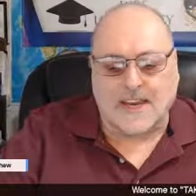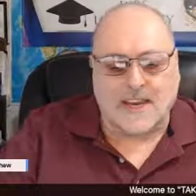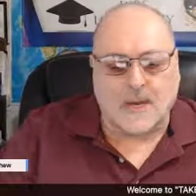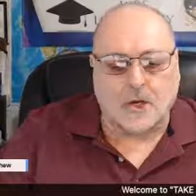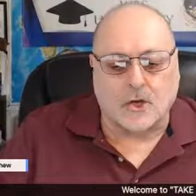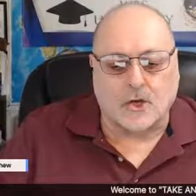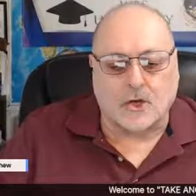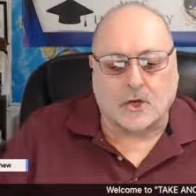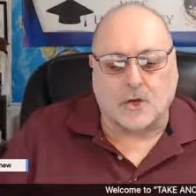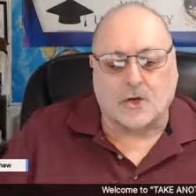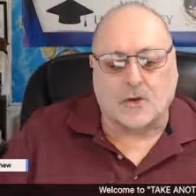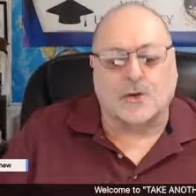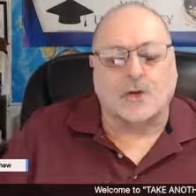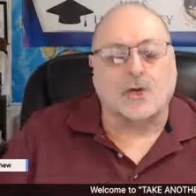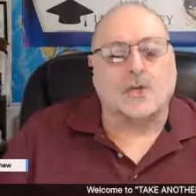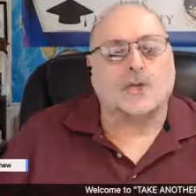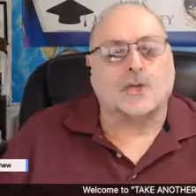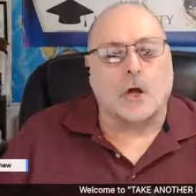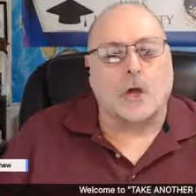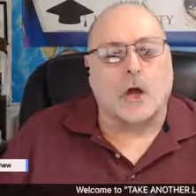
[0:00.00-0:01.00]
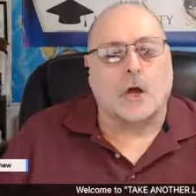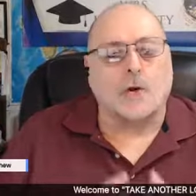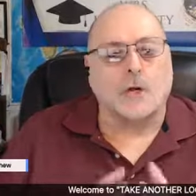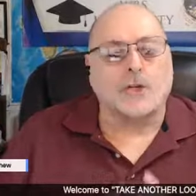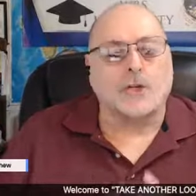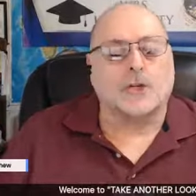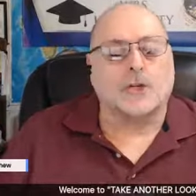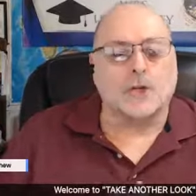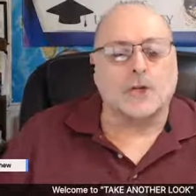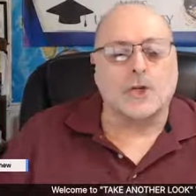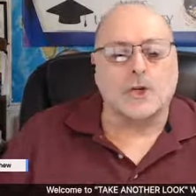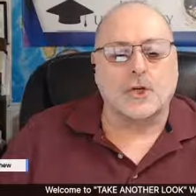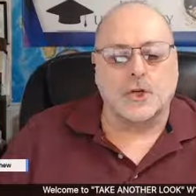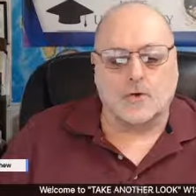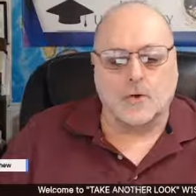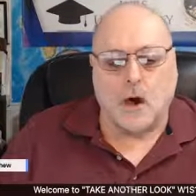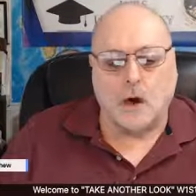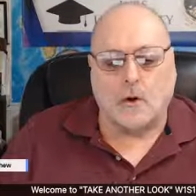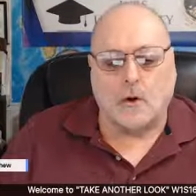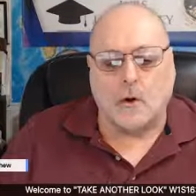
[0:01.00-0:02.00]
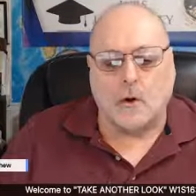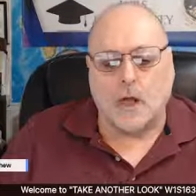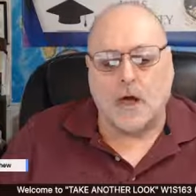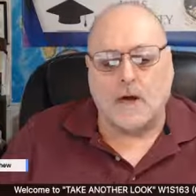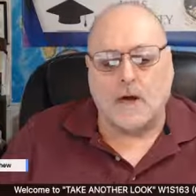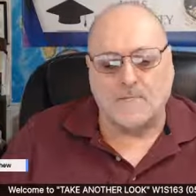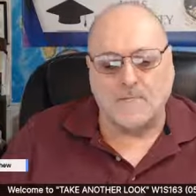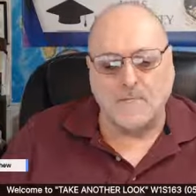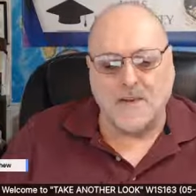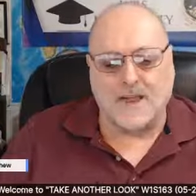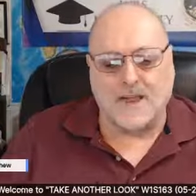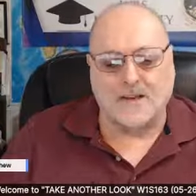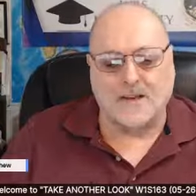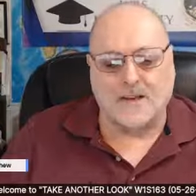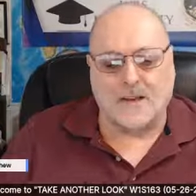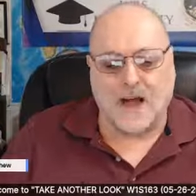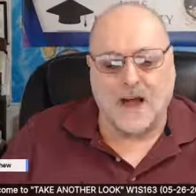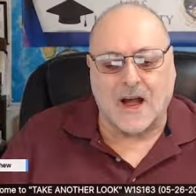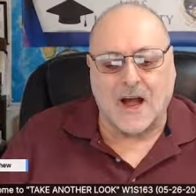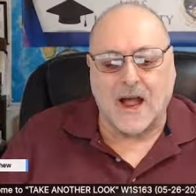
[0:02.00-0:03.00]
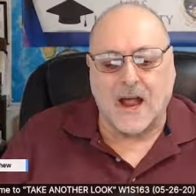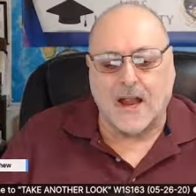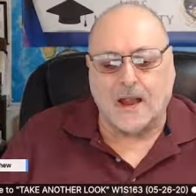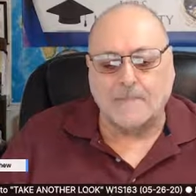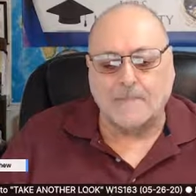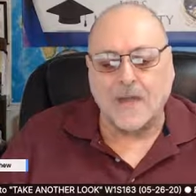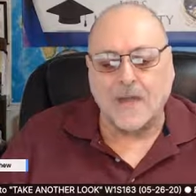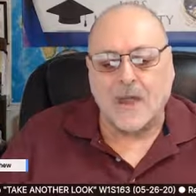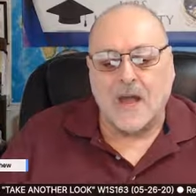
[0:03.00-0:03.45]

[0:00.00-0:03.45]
end to the soulish control of mankind,